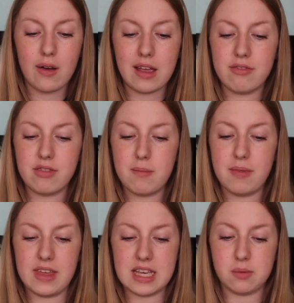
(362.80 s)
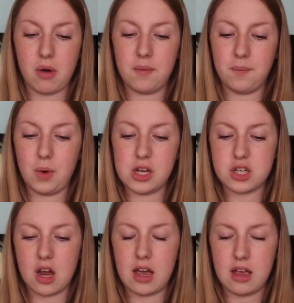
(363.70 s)
I'll give them this one,
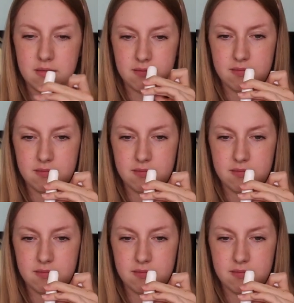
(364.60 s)
which I,